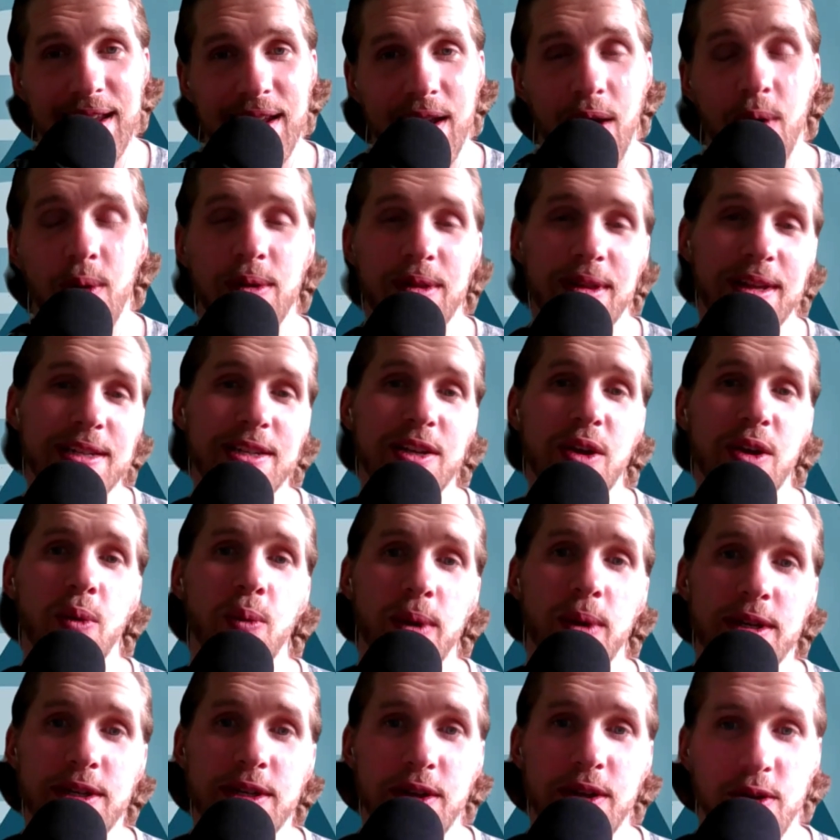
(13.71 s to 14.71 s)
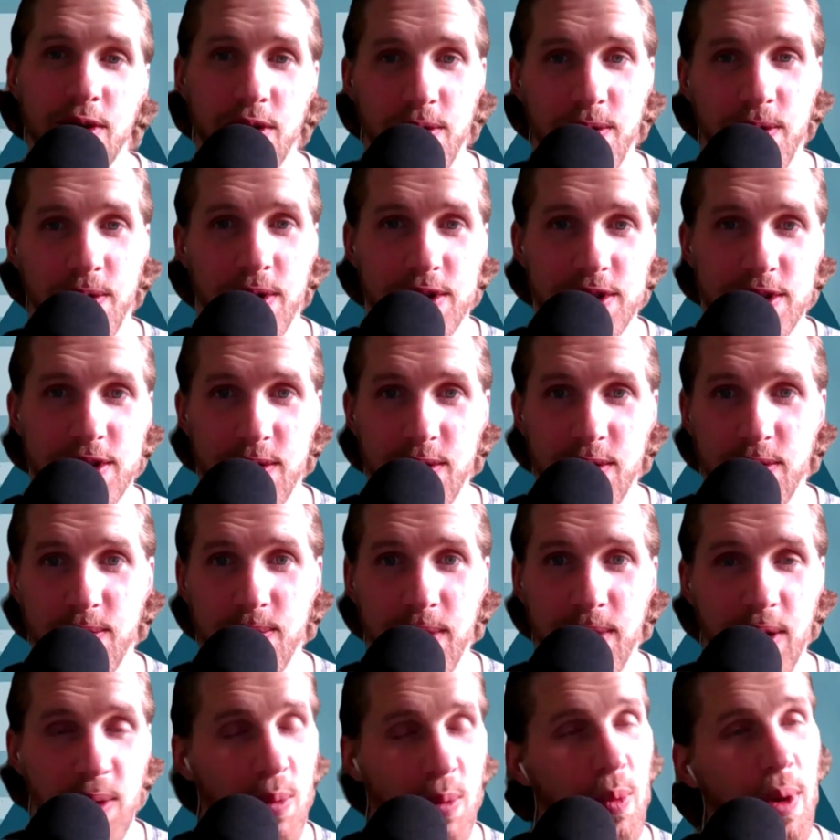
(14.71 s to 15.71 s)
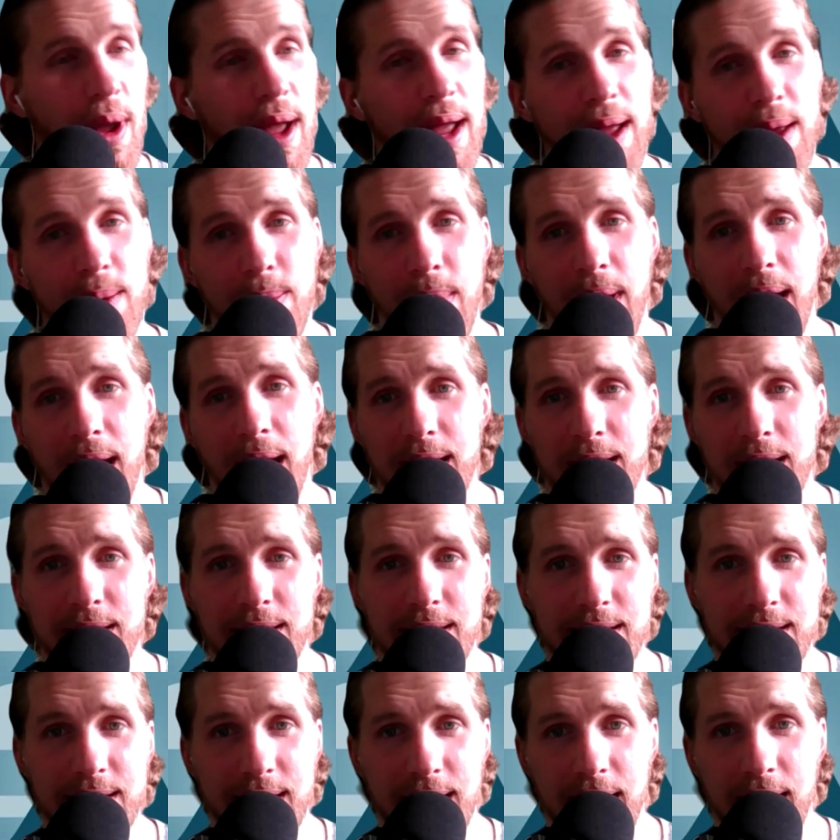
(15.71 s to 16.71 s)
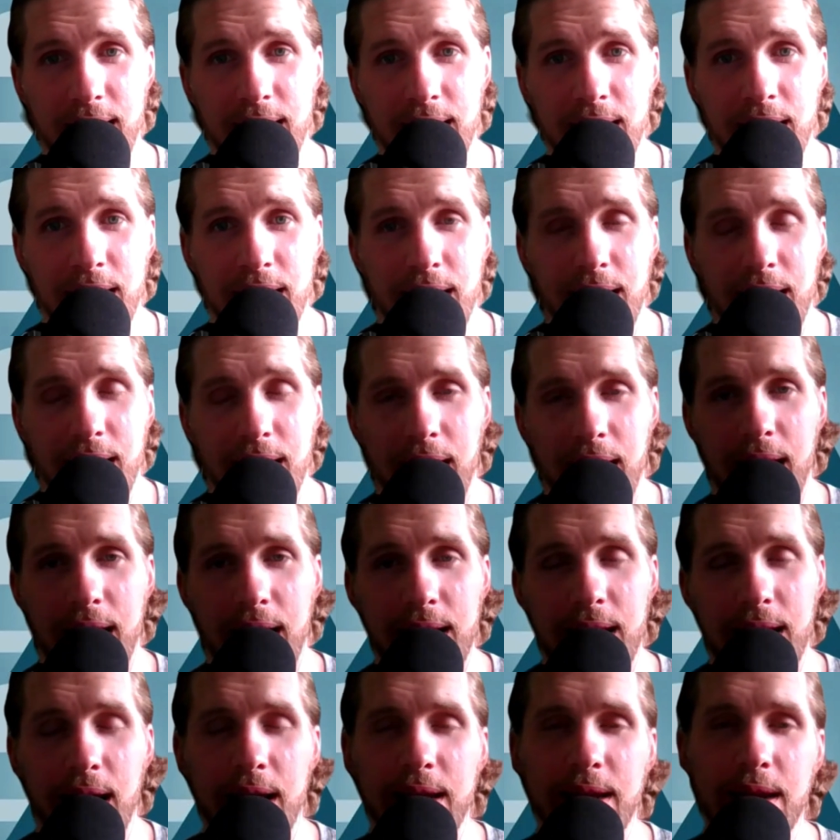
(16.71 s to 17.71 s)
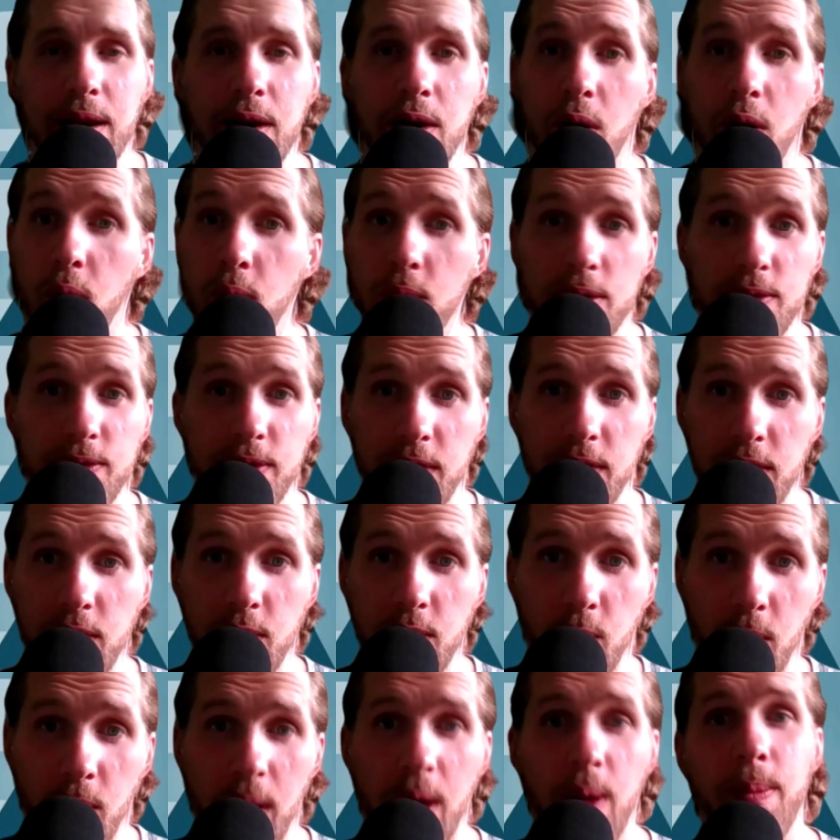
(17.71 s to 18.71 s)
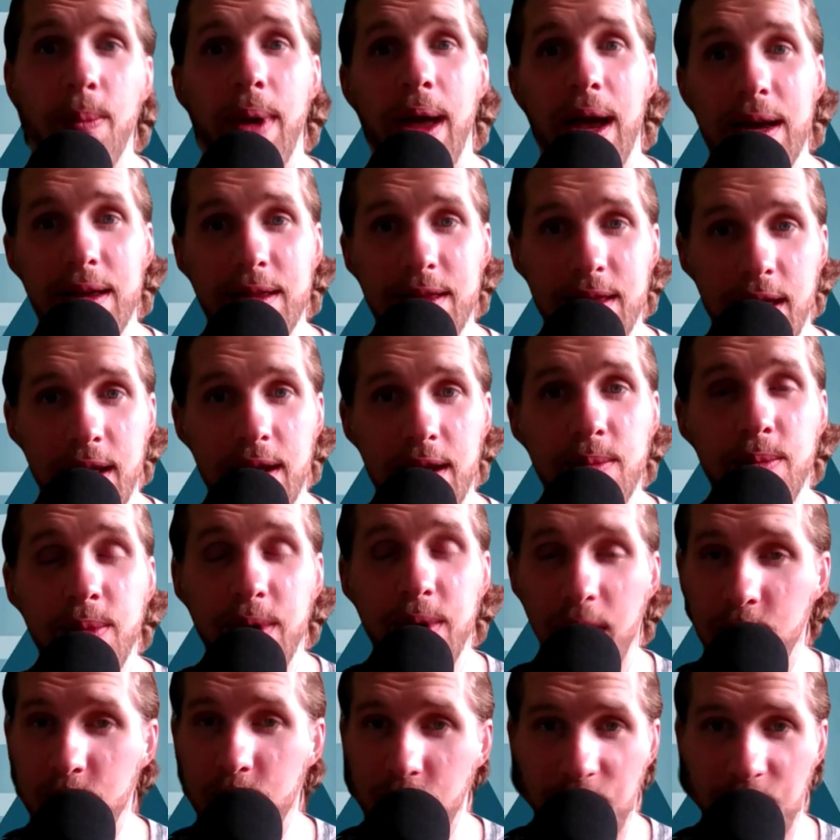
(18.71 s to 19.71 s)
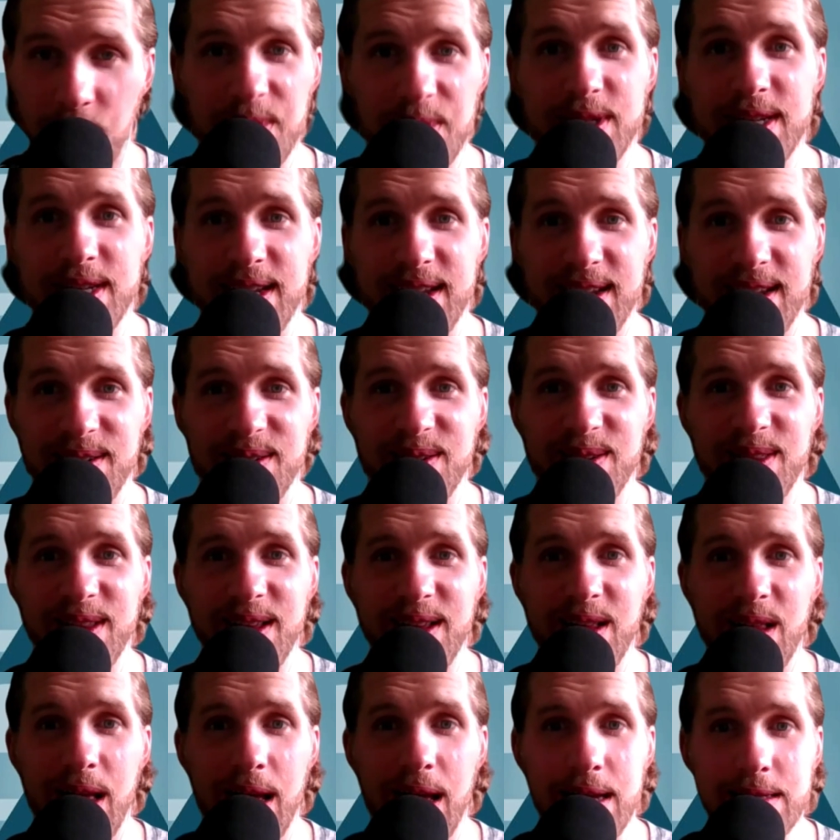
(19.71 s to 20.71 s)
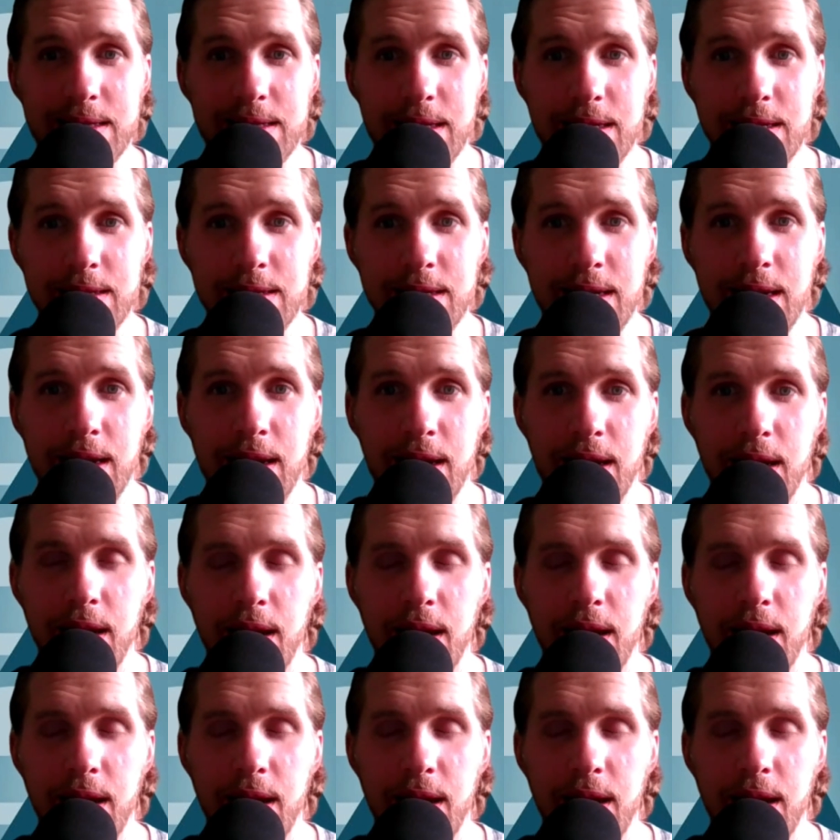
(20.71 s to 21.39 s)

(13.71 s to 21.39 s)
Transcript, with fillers: Now, Alyssa went to university with me way back in the day, and I didn't know her very well back then, but I remember seeing her in the classes.